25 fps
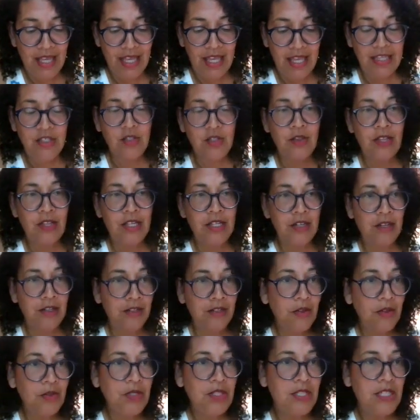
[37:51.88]
And so that
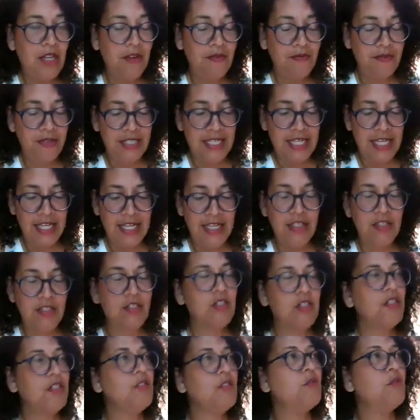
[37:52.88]
on those tough
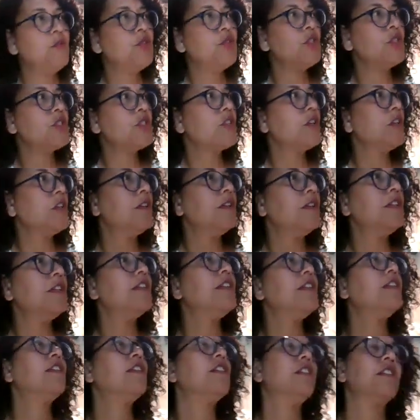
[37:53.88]
days, you just go,
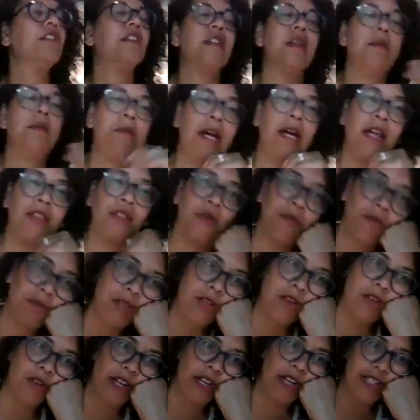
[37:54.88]
oh, a bath would
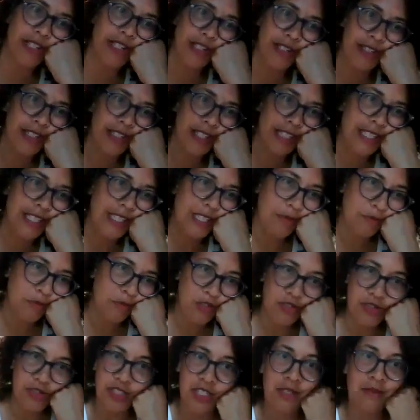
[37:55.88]
be great. I'm
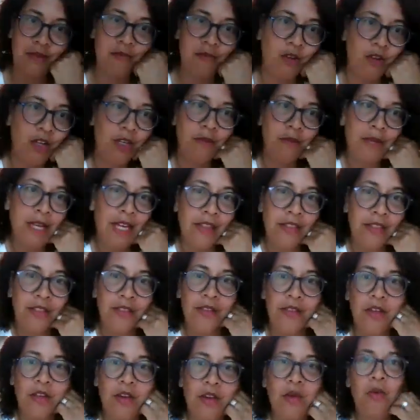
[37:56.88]
just going to run a bath
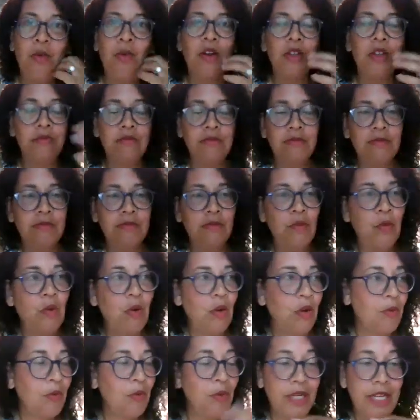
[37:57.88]

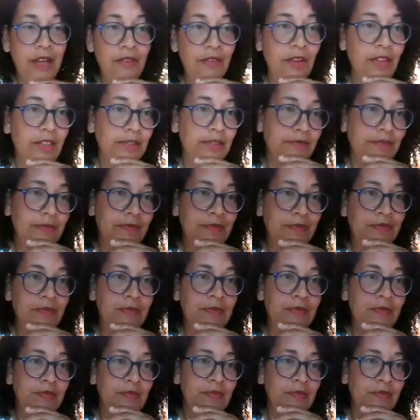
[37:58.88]
or whatever.
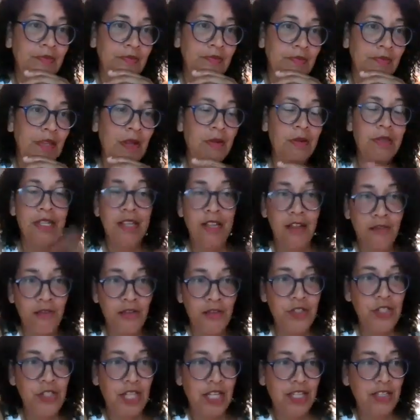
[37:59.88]
I would never
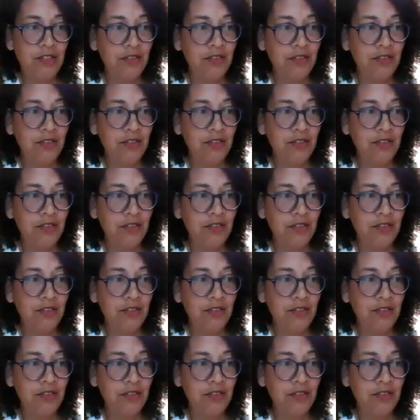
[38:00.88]
do that.